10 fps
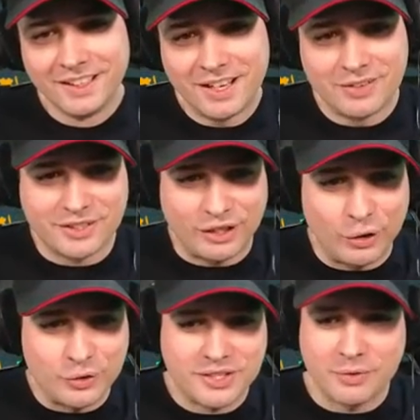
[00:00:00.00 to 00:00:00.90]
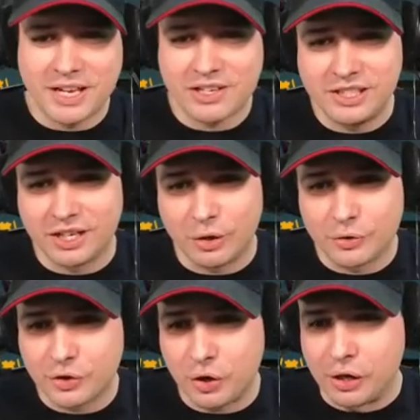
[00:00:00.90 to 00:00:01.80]
That was close. That was actually a
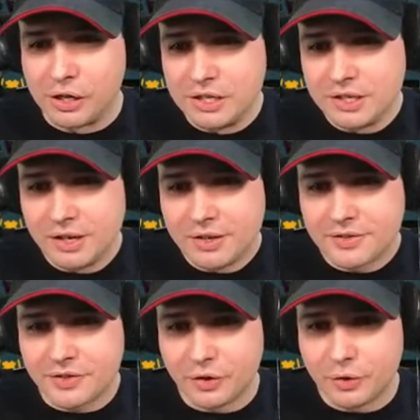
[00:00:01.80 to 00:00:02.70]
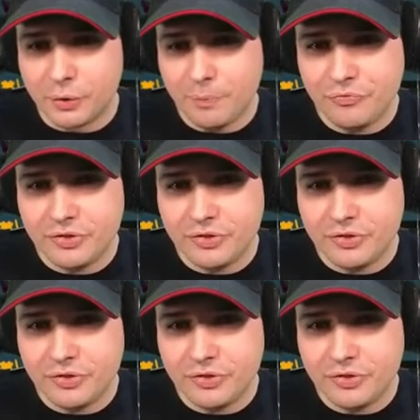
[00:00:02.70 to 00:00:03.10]
close call. So,